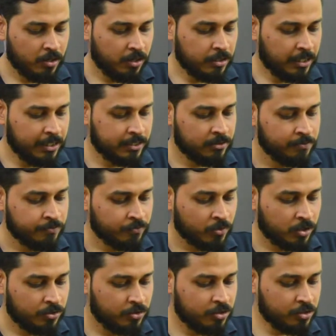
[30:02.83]
and
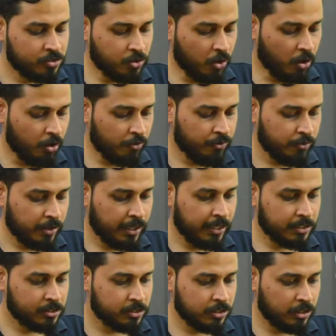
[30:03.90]
this of
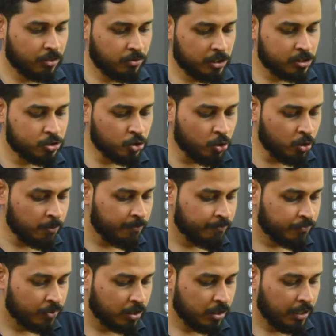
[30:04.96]
next equals to
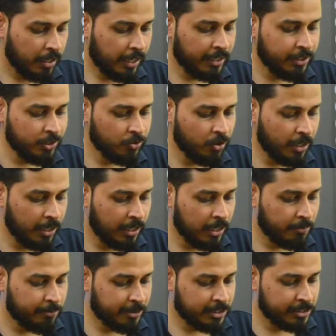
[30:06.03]

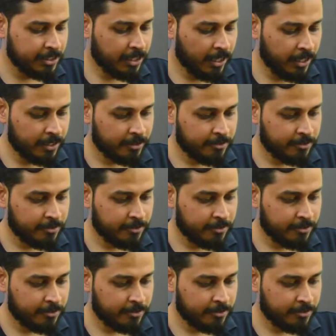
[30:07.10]
nullptr,